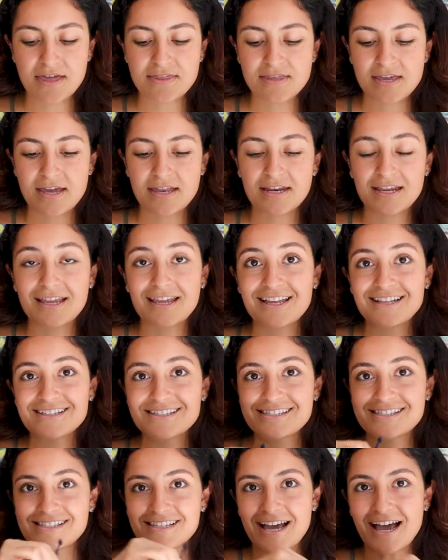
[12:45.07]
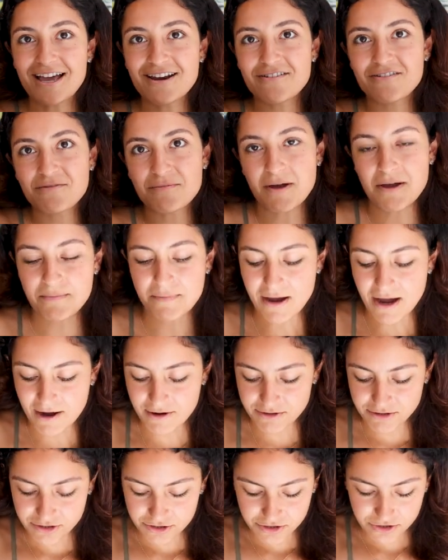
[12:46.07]
And then inside of my
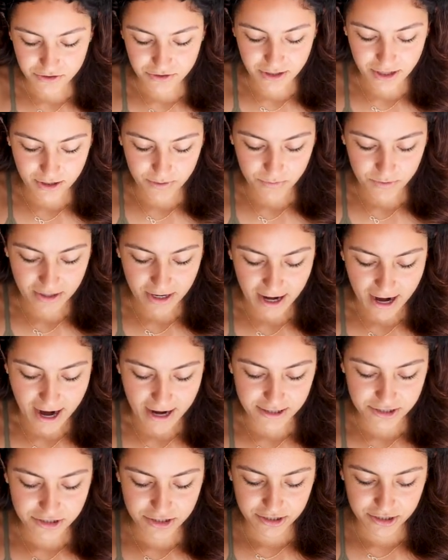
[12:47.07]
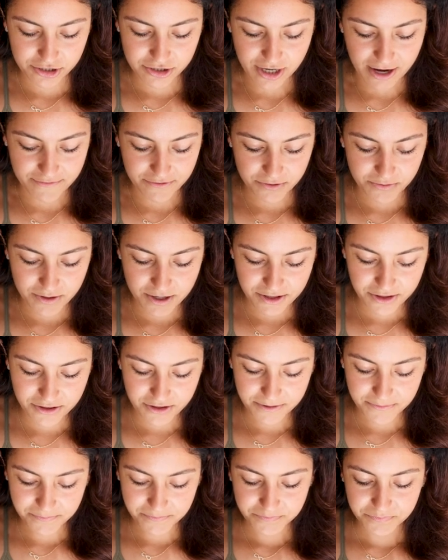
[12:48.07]
pouch, so like what I actually travel
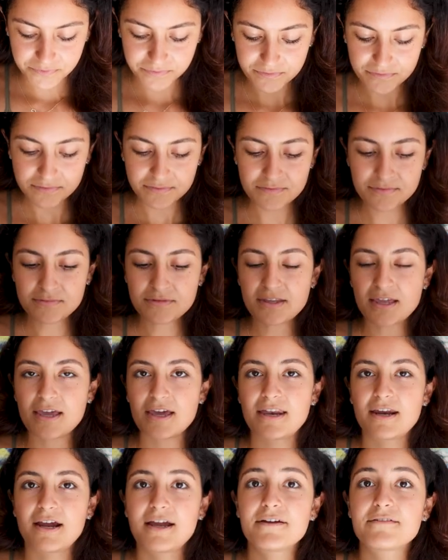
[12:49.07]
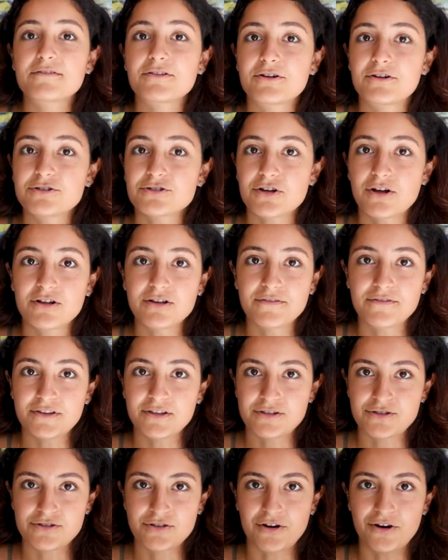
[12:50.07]
with, and I have learned all of
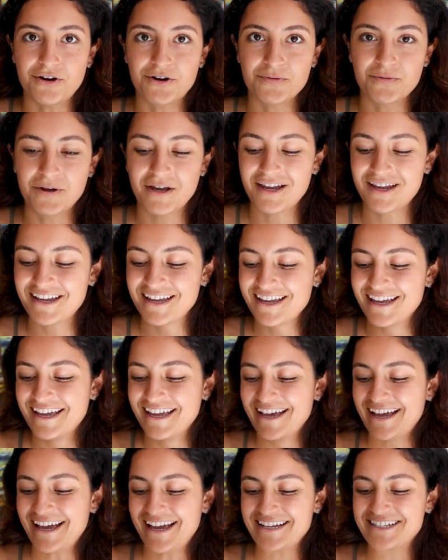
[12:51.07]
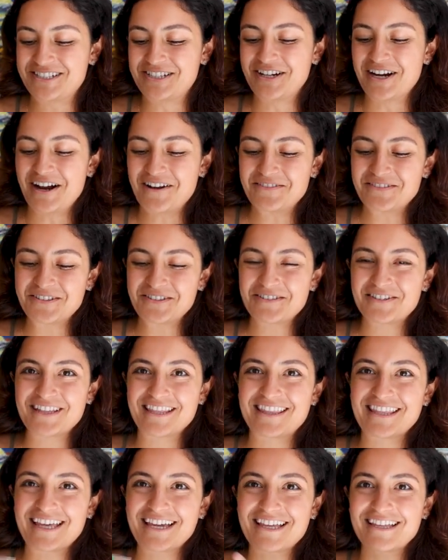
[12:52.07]
this the hard way, I travel
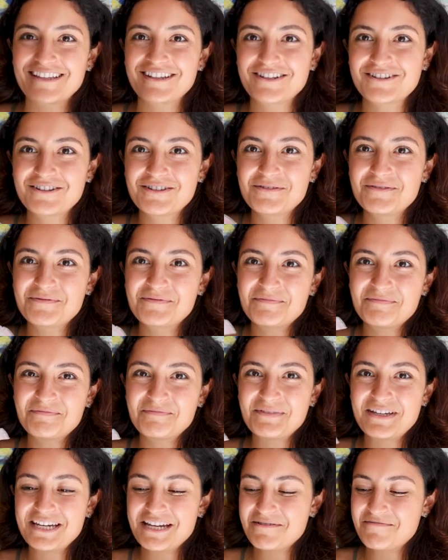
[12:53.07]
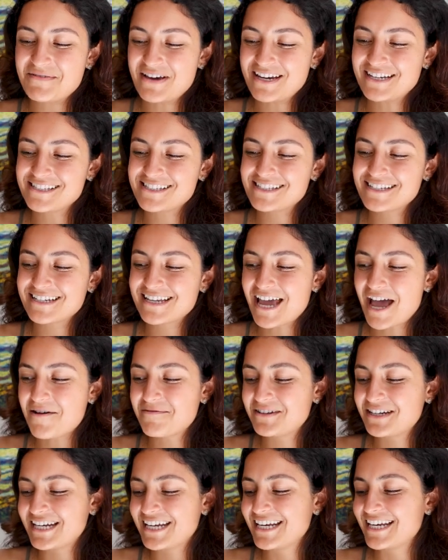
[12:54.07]
with like a little mini medicine
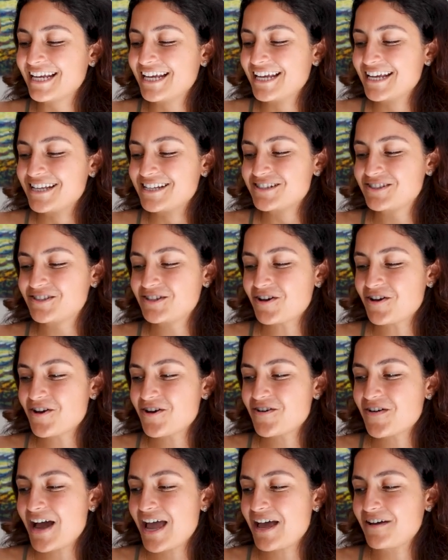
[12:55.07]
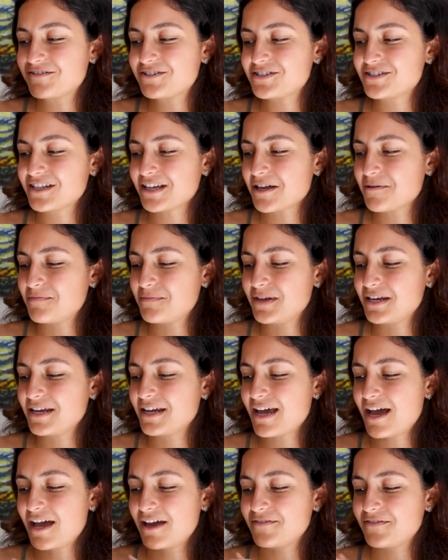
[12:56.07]
cabinet. So I have just like a
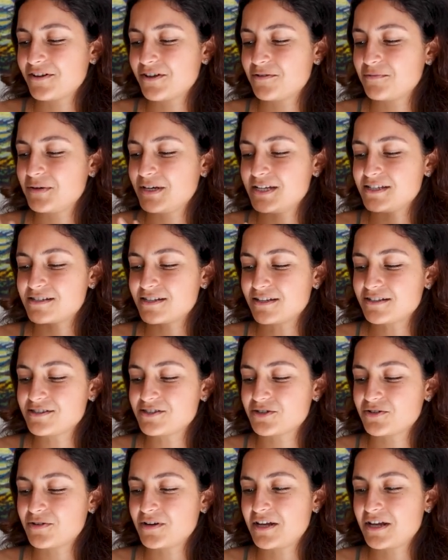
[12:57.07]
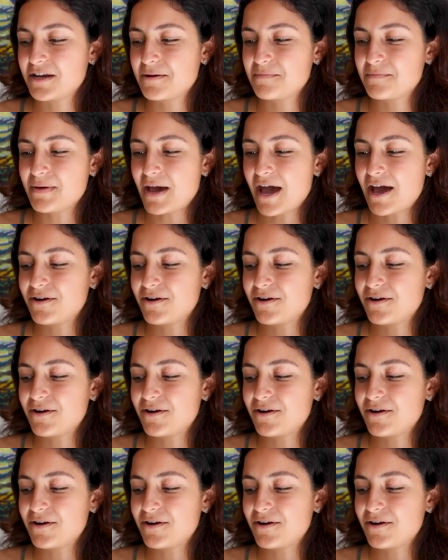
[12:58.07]
mini Advil, mini sunscreen,